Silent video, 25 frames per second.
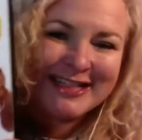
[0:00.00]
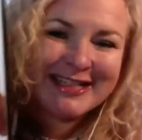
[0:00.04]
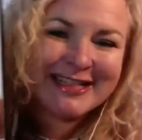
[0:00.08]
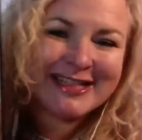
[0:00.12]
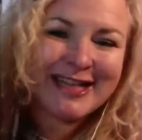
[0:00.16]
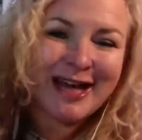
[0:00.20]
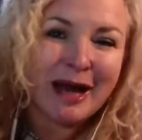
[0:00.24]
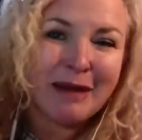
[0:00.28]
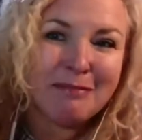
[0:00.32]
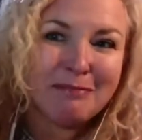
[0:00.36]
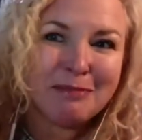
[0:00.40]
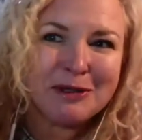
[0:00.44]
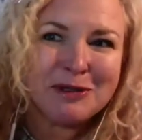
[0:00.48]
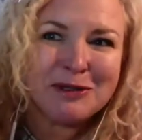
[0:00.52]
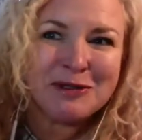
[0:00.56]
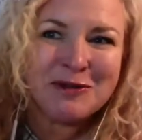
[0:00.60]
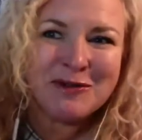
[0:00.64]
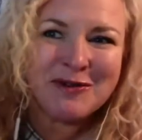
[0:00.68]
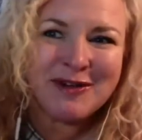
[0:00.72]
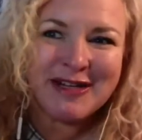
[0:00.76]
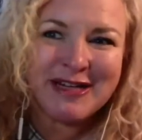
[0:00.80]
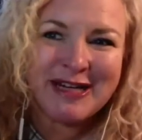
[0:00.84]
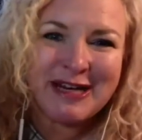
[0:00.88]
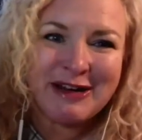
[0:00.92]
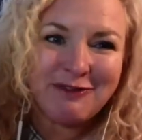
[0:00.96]
is the
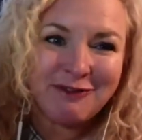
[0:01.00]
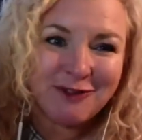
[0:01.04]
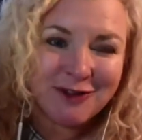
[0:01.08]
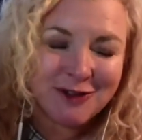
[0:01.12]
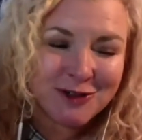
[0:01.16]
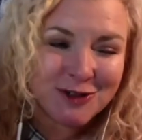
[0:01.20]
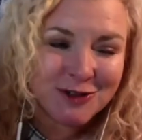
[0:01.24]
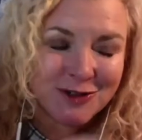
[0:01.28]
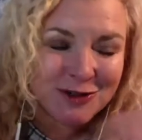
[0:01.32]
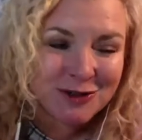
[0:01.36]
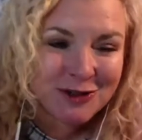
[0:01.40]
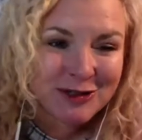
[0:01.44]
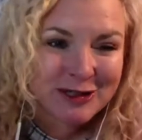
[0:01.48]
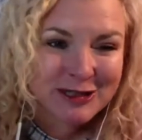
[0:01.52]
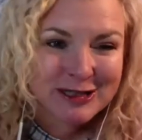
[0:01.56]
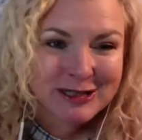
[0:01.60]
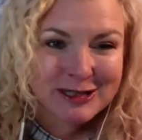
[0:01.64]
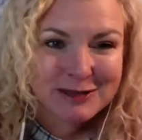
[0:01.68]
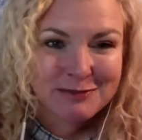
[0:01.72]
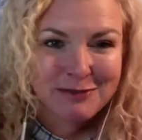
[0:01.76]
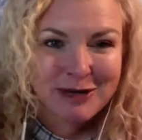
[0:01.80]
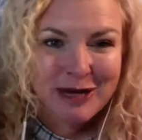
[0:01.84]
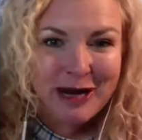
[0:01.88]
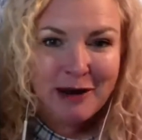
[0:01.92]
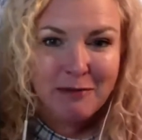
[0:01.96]
opportunity for students
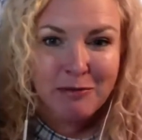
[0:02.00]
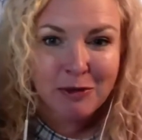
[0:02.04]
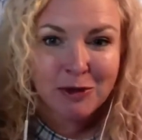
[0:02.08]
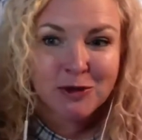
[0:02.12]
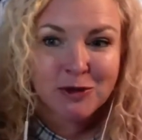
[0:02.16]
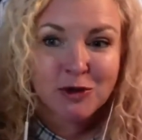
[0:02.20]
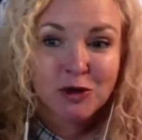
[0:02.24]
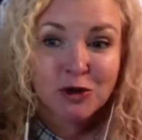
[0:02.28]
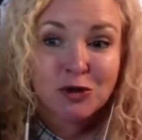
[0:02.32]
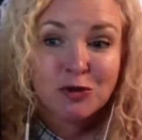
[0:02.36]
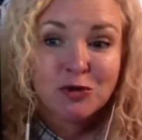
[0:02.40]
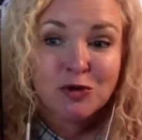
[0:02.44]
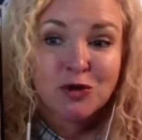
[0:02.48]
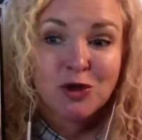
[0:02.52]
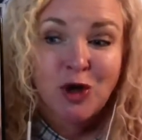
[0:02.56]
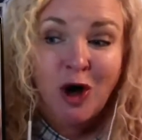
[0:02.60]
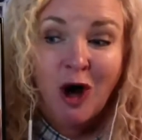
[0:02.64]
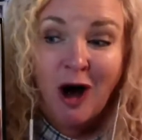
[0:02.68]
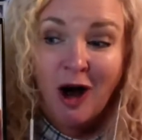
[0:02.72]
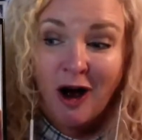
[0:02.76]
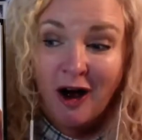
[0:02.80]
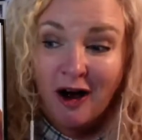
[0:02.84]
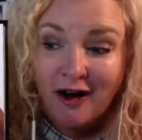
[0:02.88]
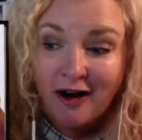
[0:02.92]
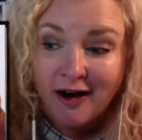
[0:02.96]
to be able to
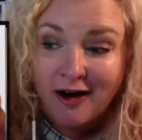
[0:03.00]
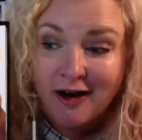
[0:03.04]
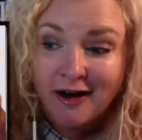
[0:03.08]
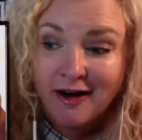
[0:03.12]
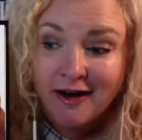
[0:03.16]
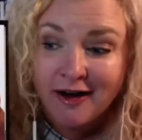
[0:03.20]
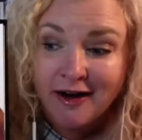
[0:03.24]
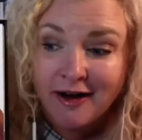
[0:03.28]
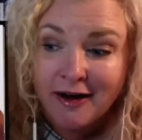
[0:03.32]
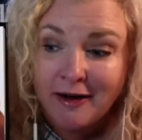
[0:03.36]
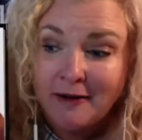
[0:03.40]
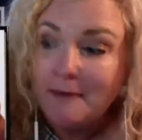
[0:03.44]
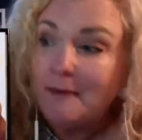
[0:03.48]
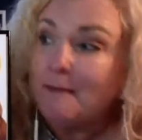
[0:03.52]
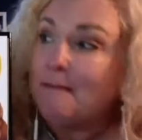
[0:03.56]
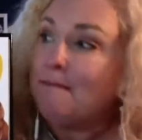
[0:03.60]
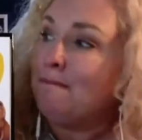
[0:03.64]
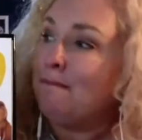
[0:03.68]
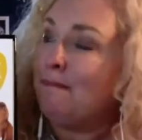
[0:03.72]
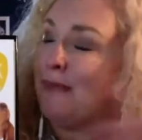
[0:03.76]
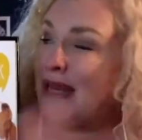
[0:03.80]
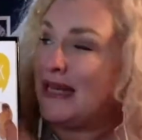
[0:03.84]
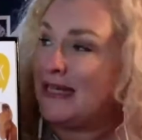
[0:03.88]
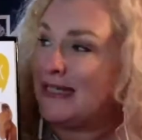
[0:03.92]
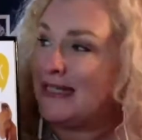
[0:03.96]
talk
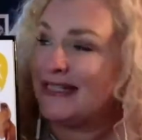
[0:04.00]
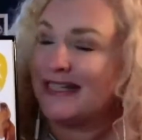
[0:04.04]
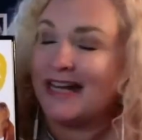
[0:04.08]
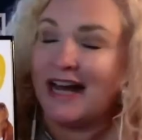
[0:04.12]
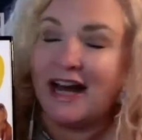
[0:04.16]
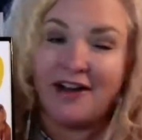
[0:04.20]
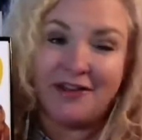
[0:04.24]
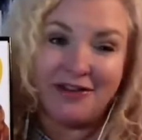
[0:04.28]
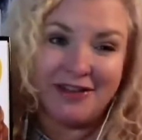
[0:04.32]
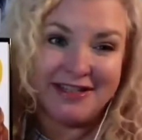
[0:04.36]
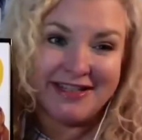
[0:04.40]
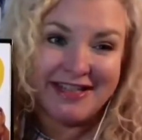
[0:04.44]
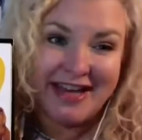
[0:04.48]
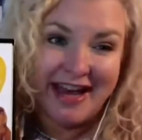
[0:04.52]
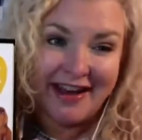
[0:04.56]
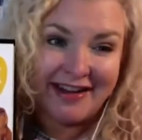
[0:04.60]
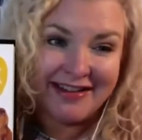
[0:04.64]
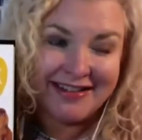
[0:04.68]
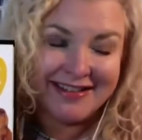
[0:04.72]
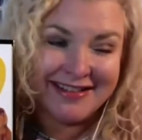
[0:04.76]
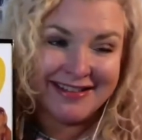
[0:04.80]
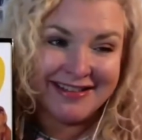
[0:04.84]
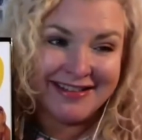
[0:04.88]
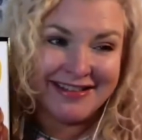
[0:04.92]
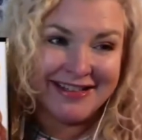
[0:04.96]
based on the
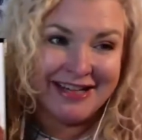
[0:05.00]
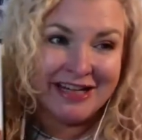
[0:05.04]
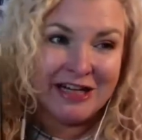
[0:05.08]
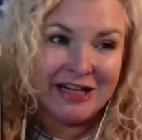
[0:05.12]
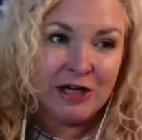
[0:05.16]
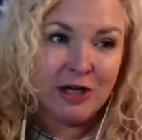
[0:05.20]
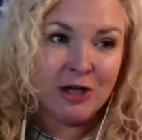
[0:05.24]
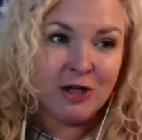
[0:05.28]
text.